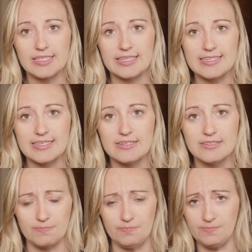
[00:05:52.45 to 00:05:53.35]
This
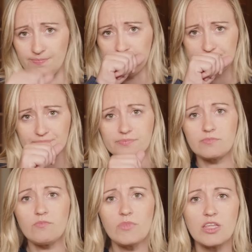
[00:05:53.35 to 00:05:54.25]
is
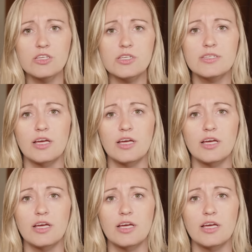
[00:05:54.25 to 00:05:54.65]
this is